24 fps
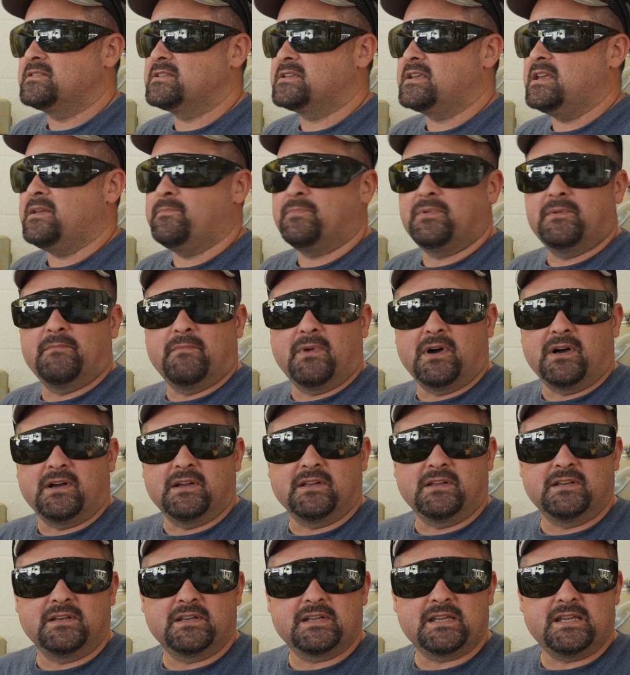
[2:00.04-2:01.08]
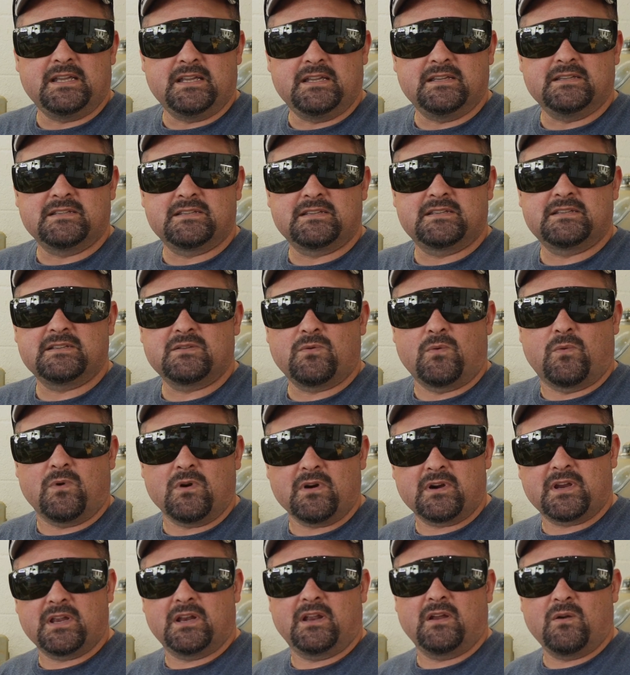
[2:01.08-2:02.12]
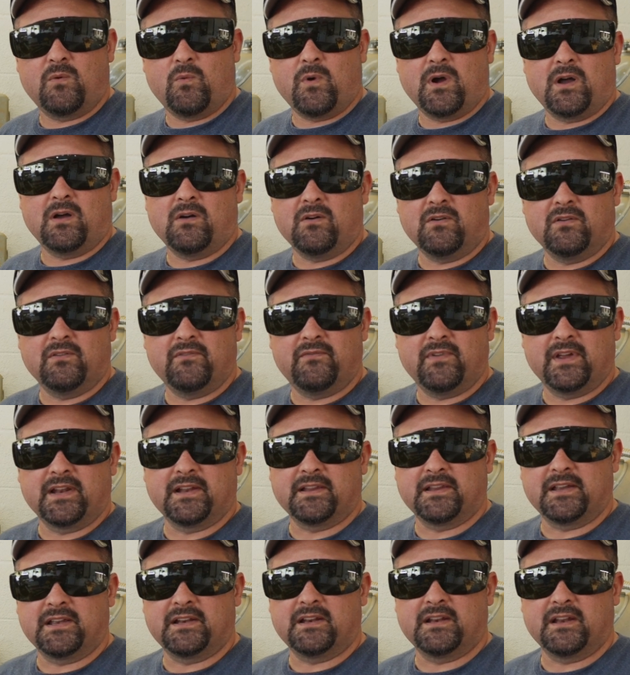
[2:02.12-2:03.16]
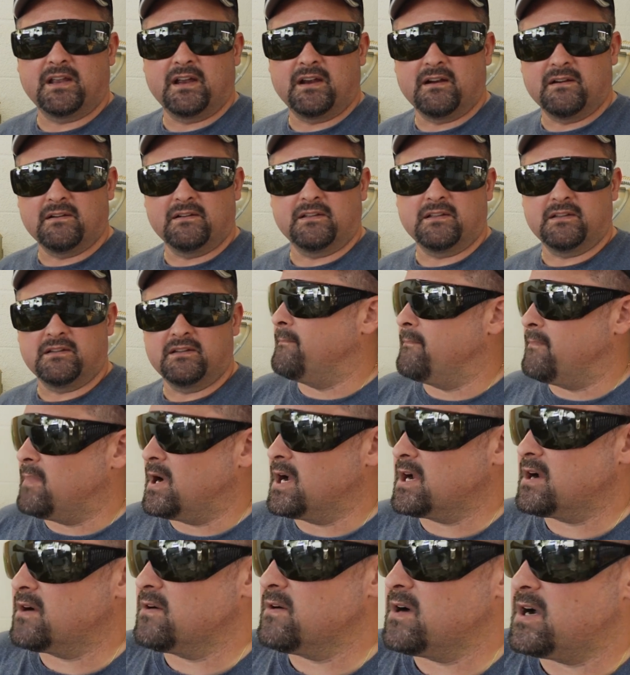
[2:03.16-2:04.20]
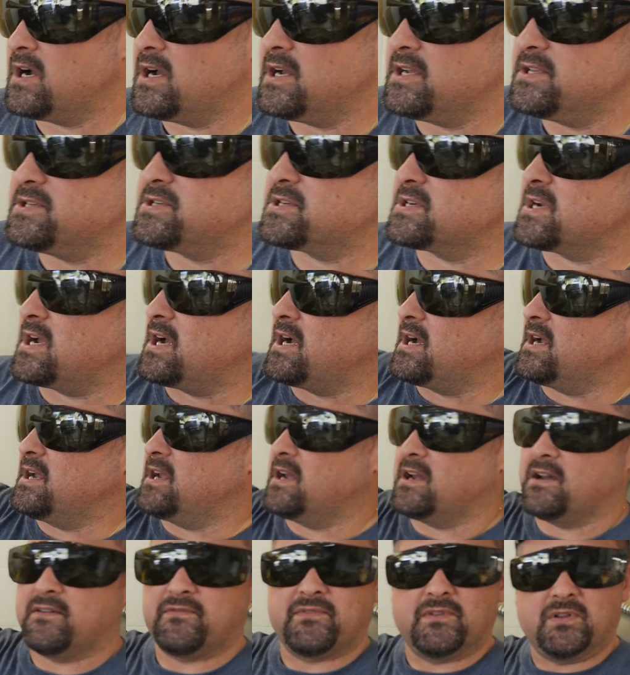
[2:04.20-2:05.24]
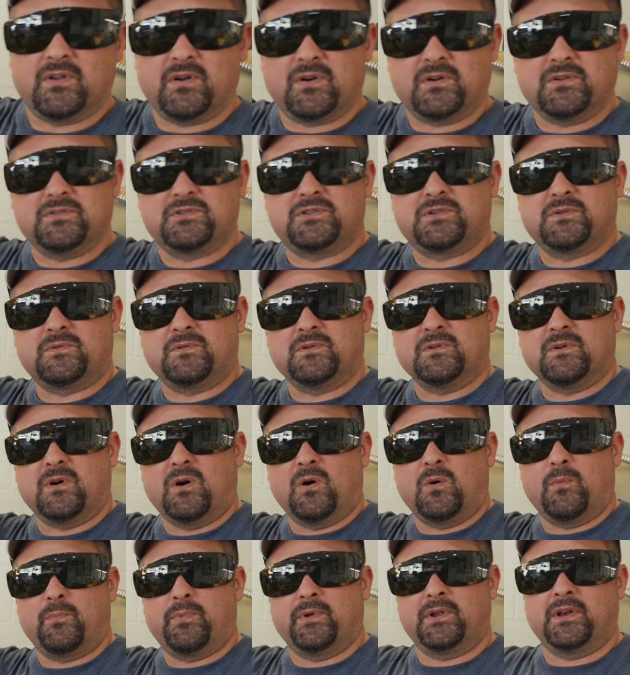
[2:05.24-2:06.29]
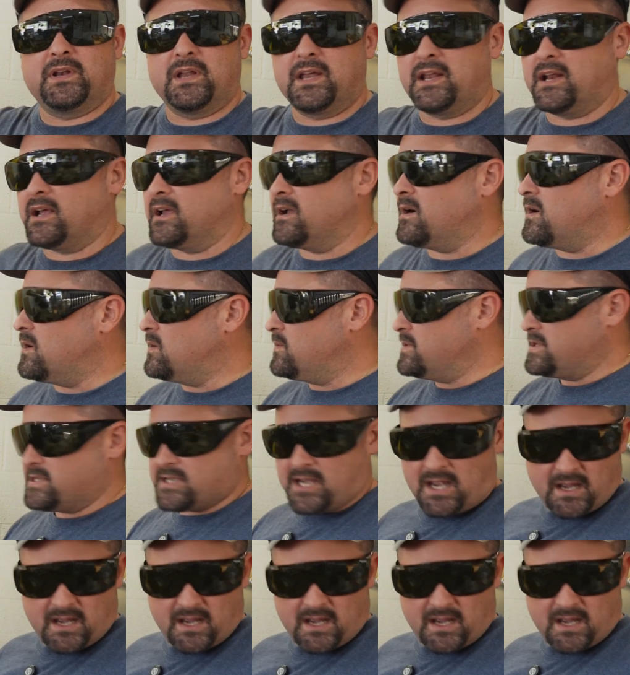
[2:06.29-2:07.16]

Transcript: to keep in mind is work in a well-ventilated area. My garage, I have the large door open and I always